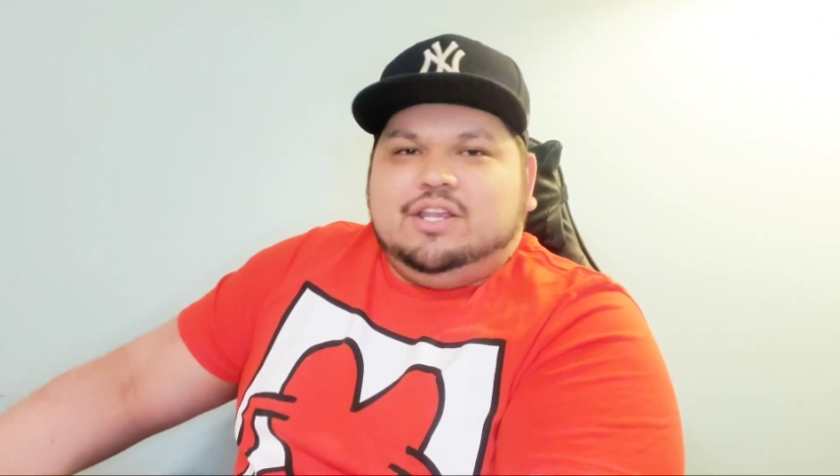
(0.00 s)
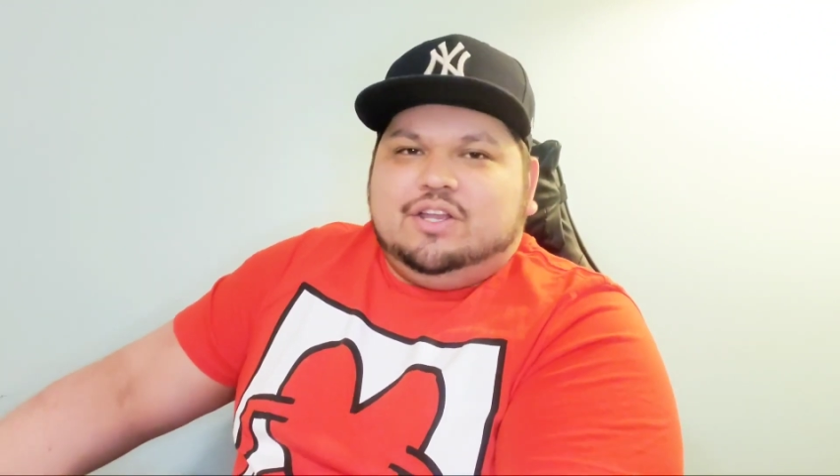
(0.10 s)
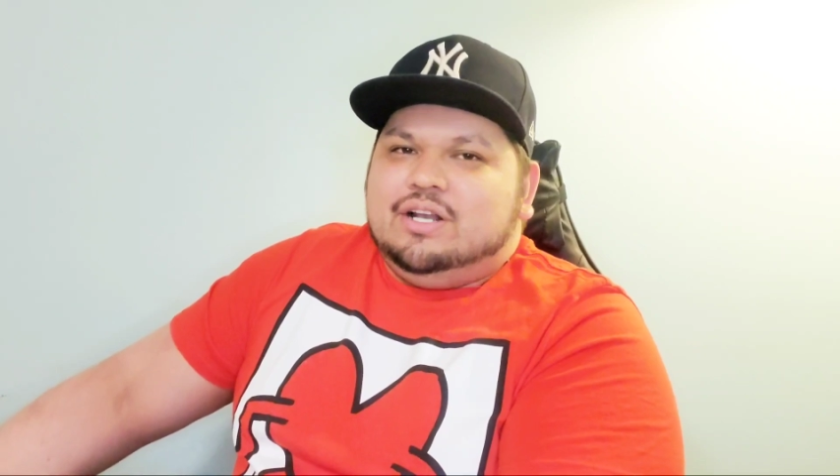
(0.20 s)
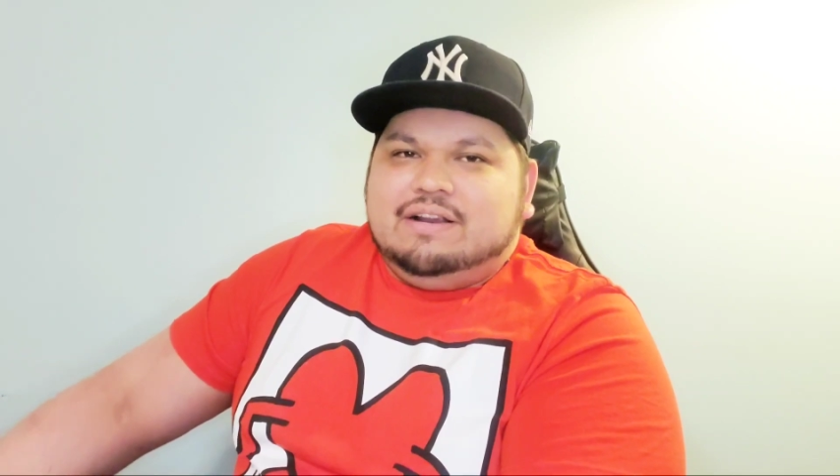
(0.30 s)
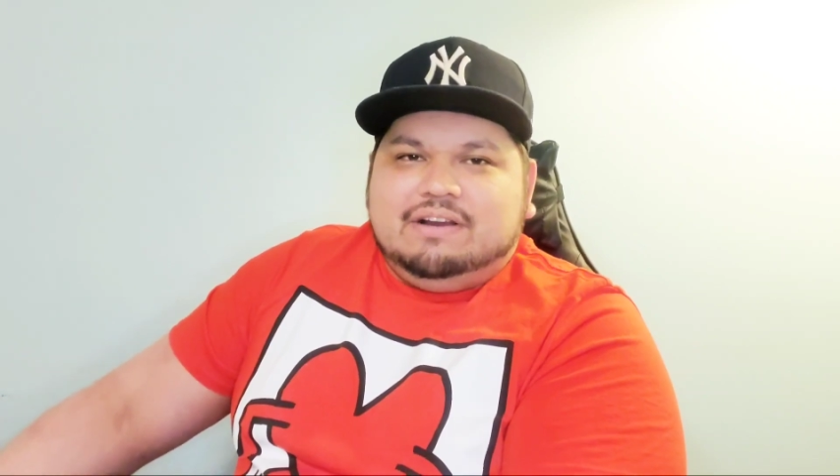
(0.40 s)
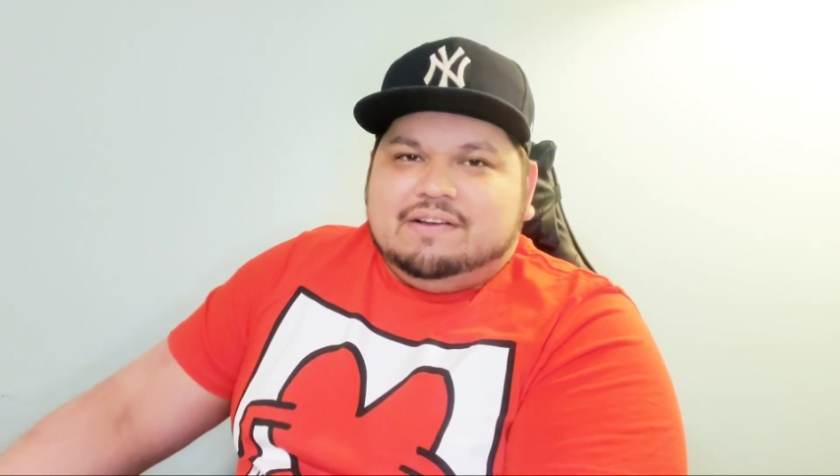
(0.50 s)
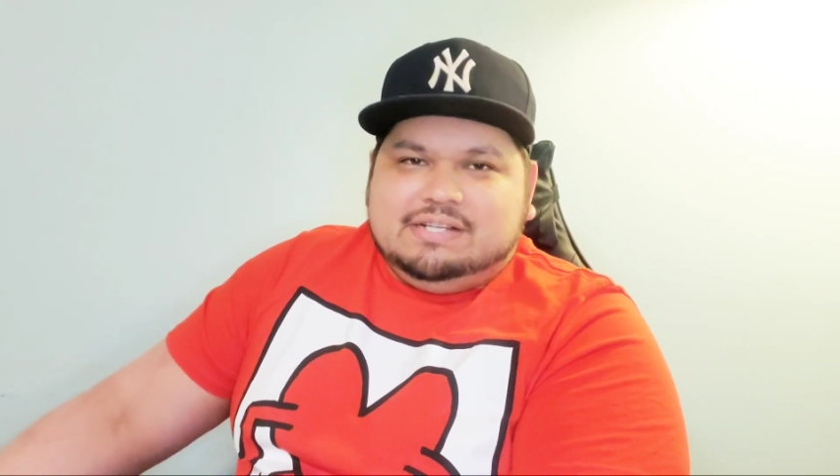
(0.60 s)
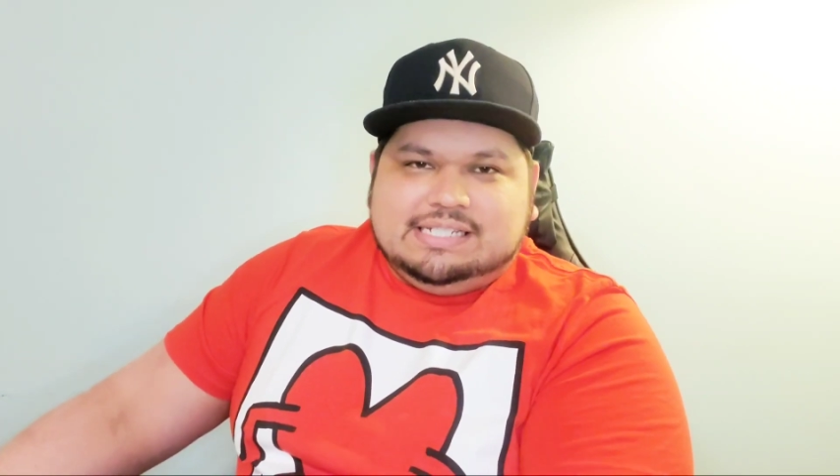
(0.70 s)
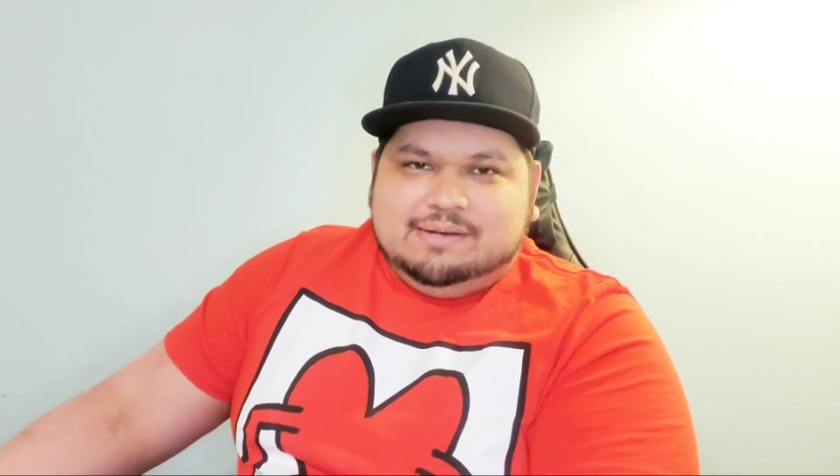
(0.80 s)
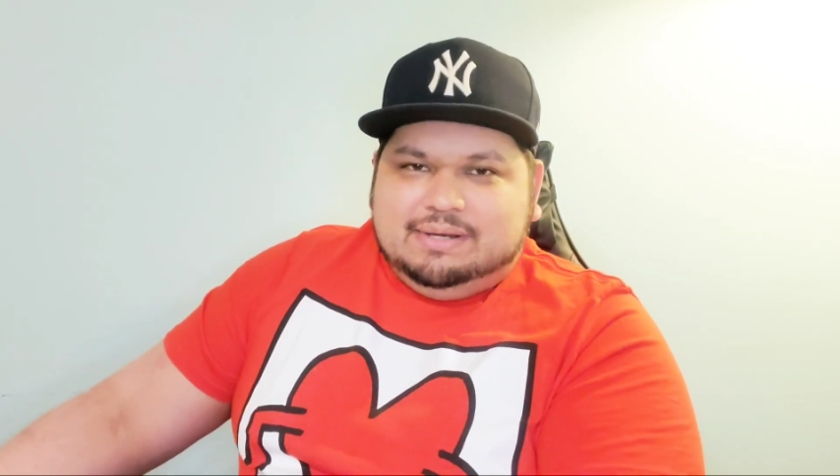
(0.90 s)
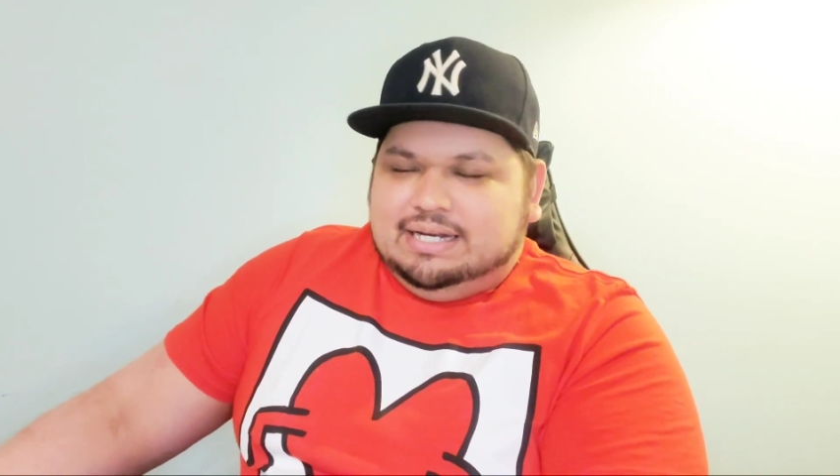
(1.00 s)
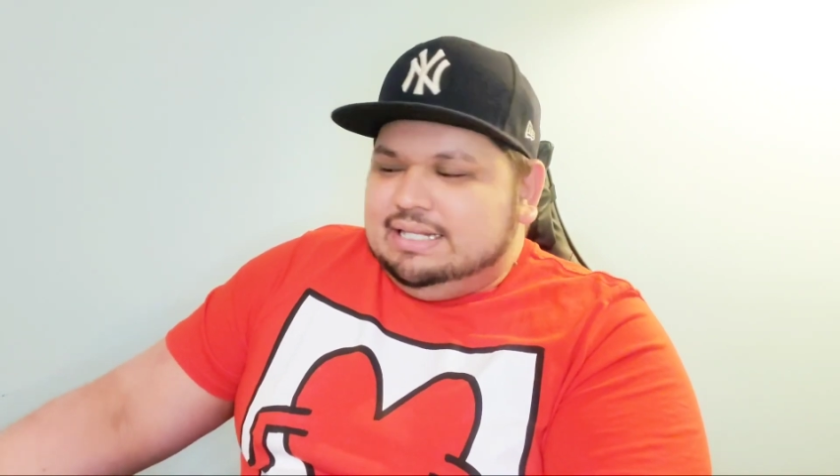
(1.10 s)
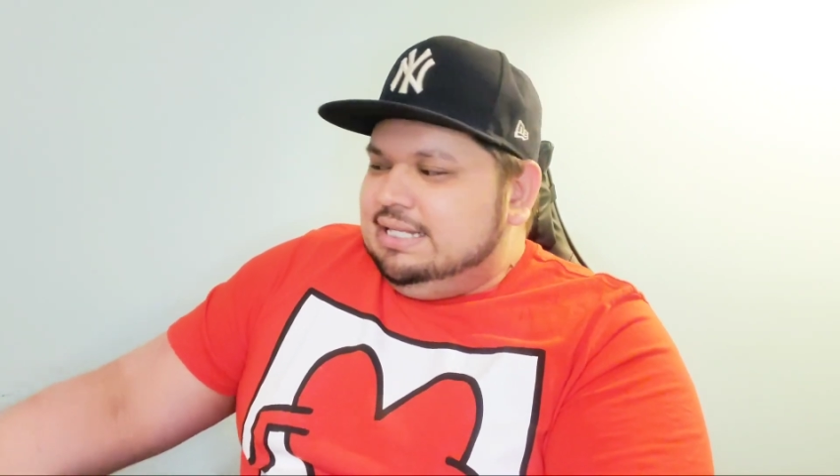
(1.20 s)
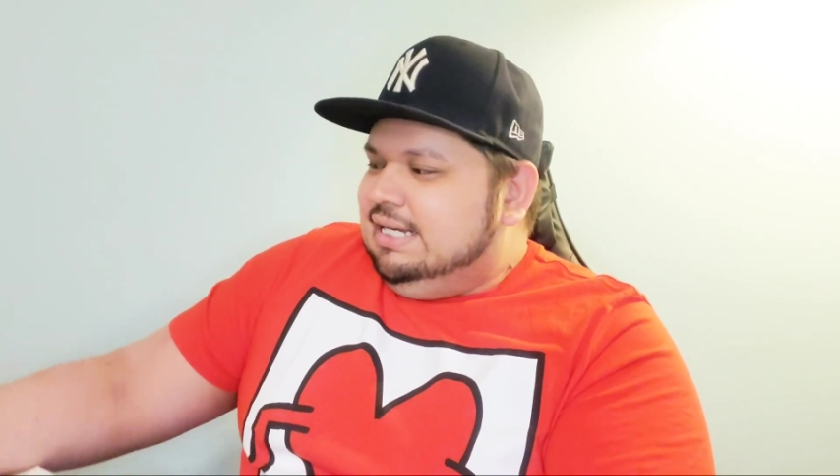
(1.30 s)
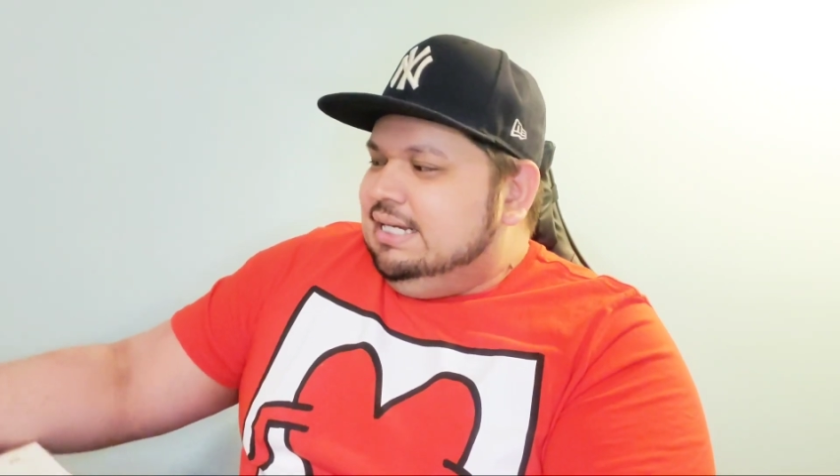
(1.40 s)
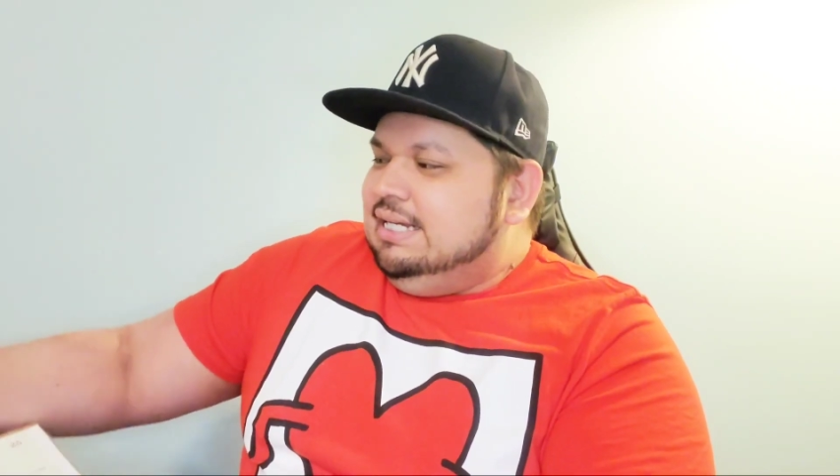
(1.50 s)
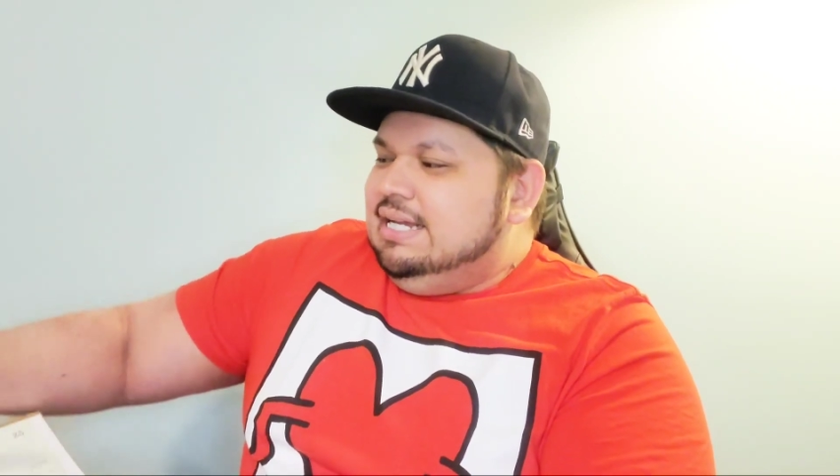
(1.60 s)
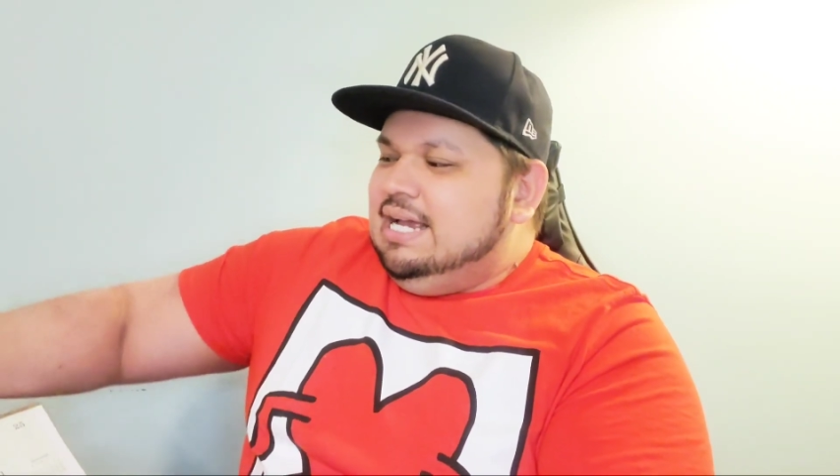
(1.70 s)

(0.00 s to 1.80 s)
you'll never have to send me anything.